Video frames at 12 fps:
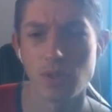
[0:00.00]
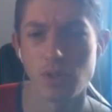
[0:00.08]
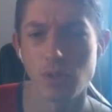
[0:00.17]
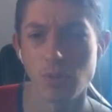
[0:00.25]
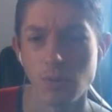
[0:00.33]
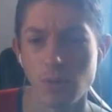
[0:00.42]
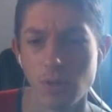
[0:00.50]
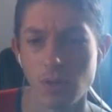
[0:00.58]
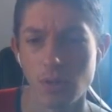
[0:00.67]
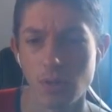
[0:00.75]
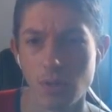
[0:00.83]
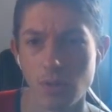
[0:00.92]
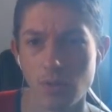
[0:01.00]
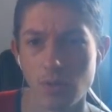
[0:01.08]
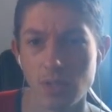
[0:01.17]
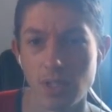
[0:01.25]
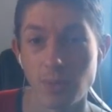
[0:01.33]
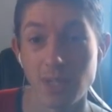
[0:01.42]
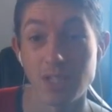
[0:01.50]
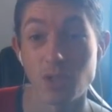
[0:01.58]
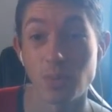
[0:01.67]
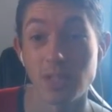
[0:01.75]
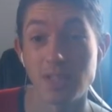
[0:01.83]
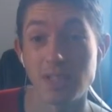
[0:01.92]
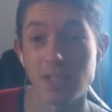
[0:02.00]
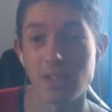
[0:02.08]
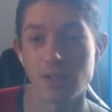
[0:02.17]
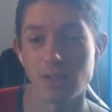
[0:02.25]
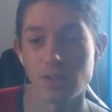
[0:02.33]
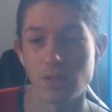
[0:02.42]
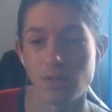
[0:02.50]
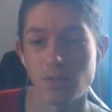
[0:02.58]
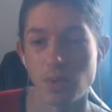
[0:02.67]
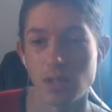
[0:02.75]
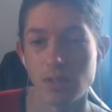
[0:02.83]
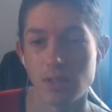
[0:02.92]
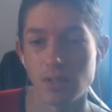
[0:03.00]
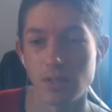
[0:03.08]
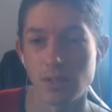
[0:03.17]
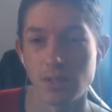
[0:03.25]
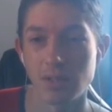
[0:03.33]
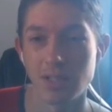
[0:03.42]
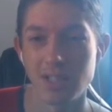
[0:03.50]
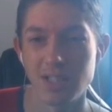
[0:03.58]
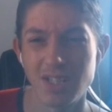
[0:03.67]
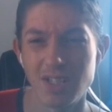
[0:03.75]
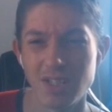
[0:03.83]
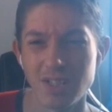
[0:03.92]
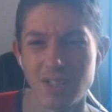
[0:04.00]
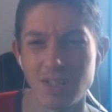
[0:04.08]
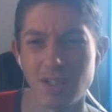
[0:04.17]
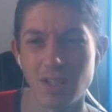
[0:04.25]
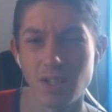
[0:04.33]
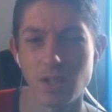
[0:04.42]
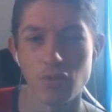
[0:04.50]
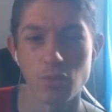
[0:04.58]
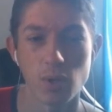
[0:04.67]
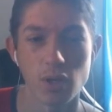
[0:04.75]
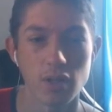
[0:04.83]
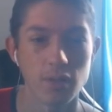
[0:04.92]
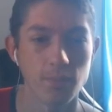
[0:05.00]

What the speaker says: do. For example, that's 2600 Nova Master. Just gonna get over mine.